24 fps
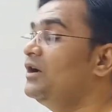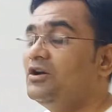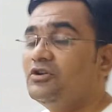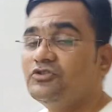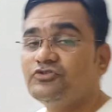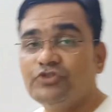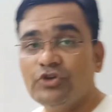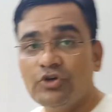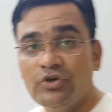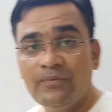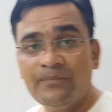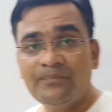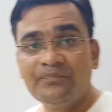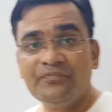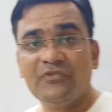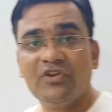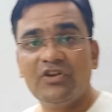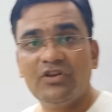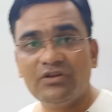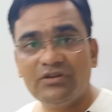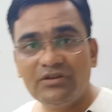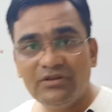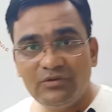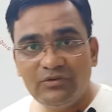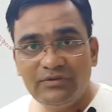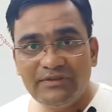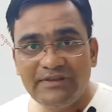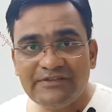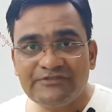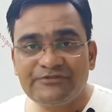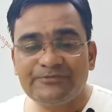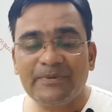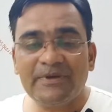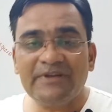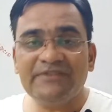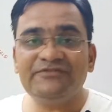So,
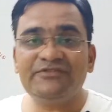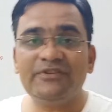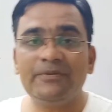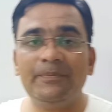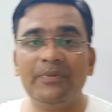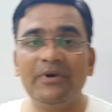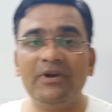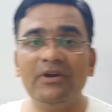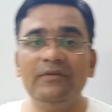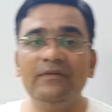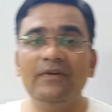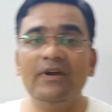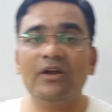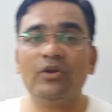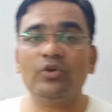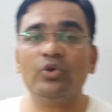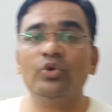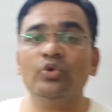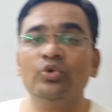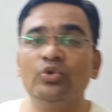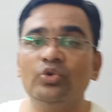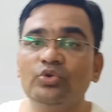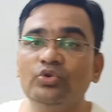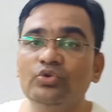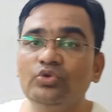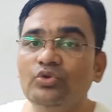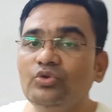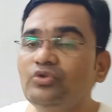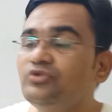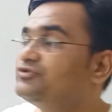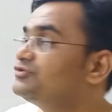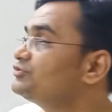this principle we are going to use